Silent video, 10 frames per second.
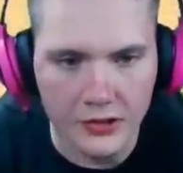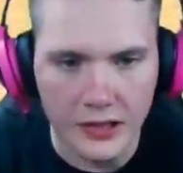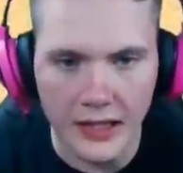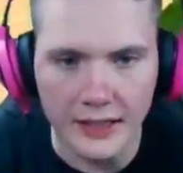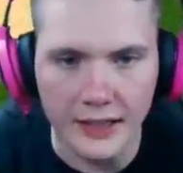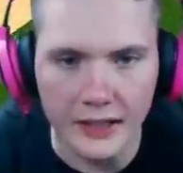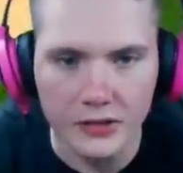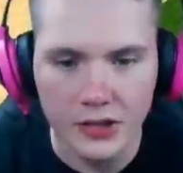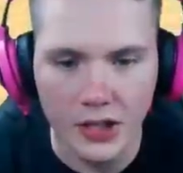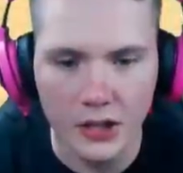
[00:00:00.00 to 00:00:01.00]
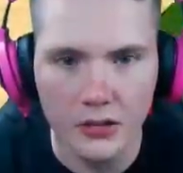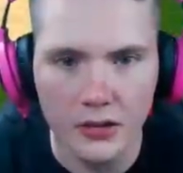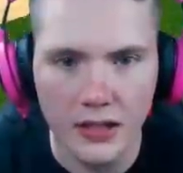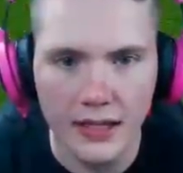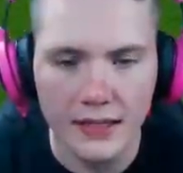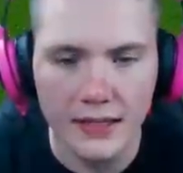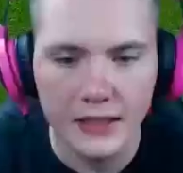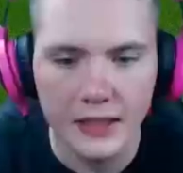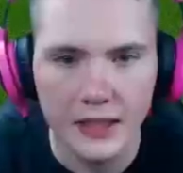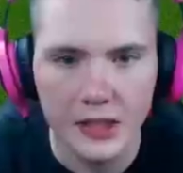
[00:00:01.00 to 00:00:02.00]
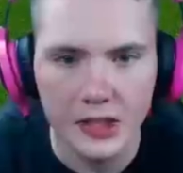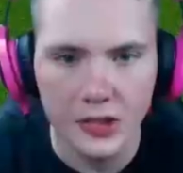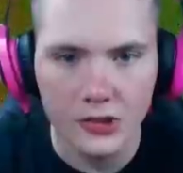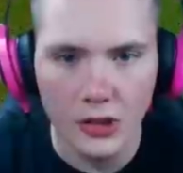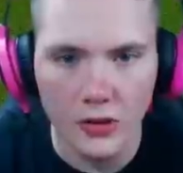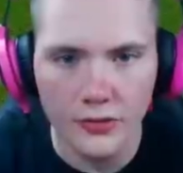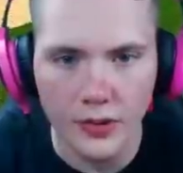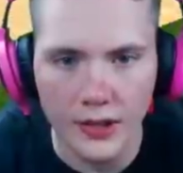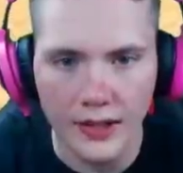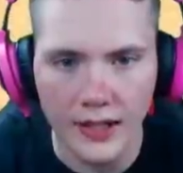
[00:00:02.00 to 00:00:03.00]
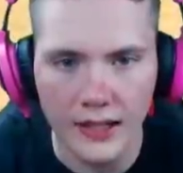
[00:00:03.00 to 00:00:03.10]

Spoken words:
Lightning. So Lightning starts off with a